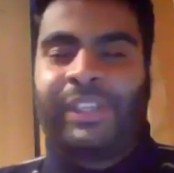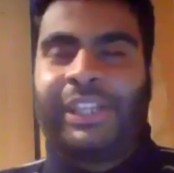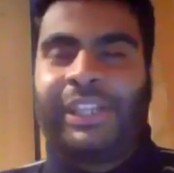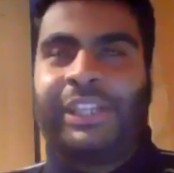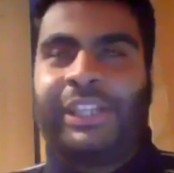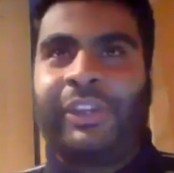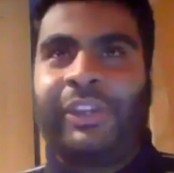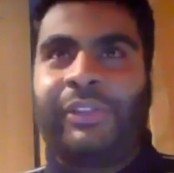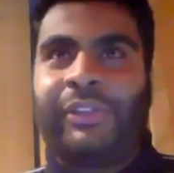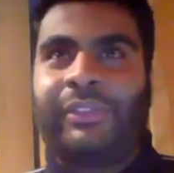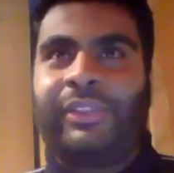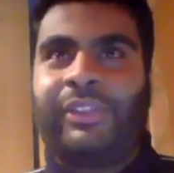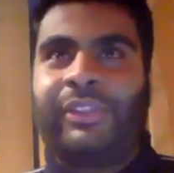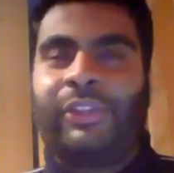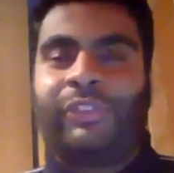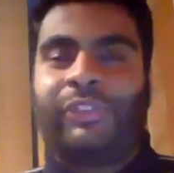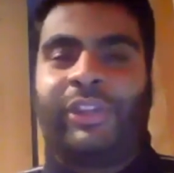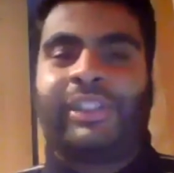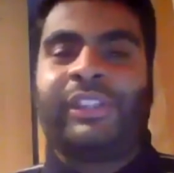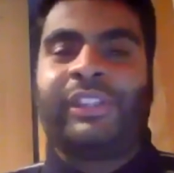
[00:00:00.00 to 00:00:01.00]
You know, the
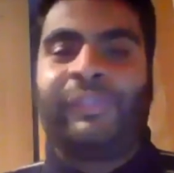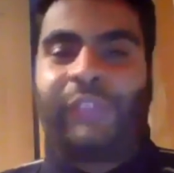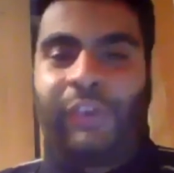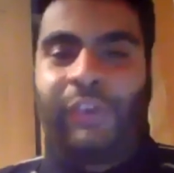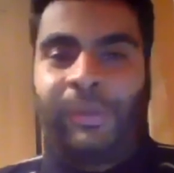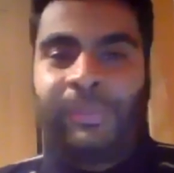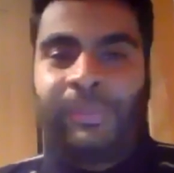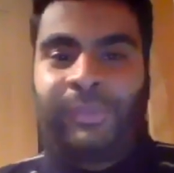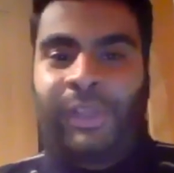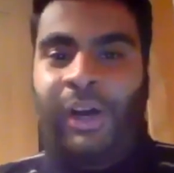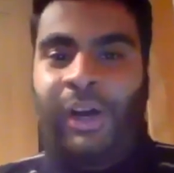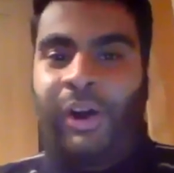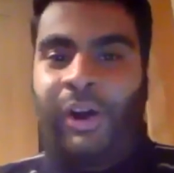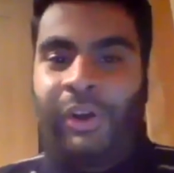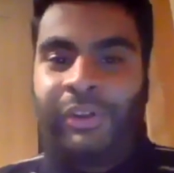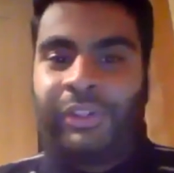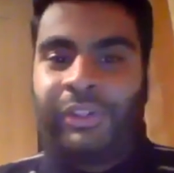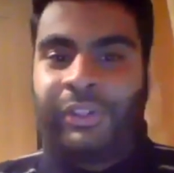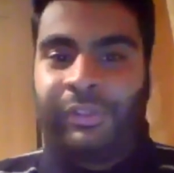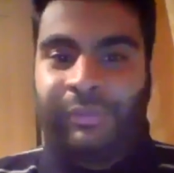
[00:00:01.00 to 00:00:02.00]
Gujarati films are
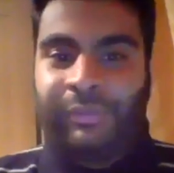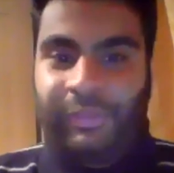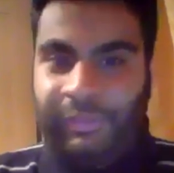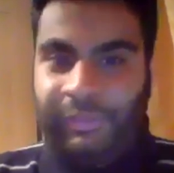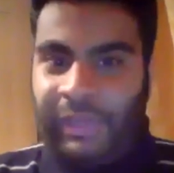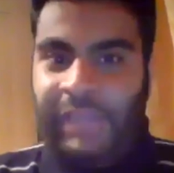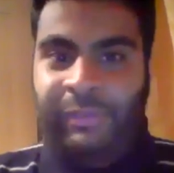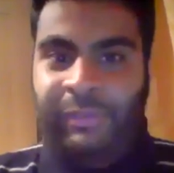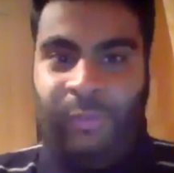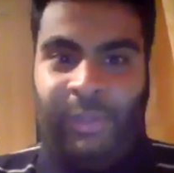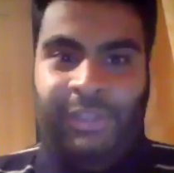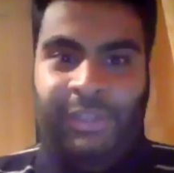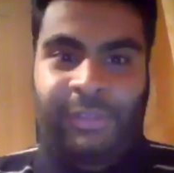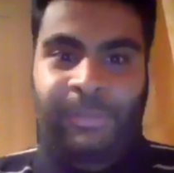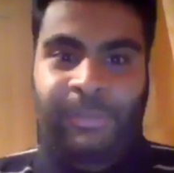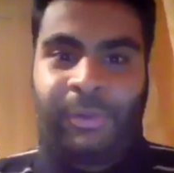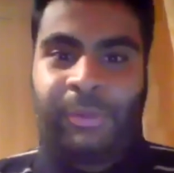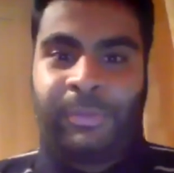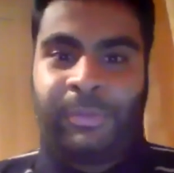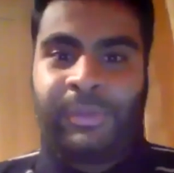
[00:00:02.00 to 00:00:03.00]
on a revival at the
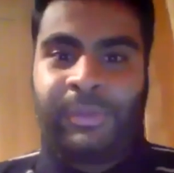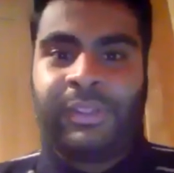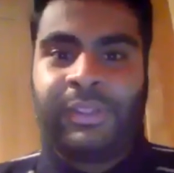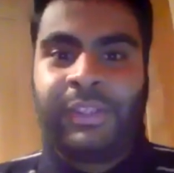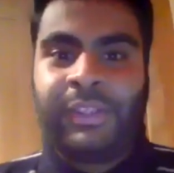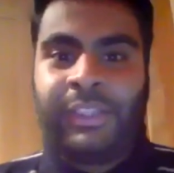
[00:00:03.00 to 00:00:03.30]
moment.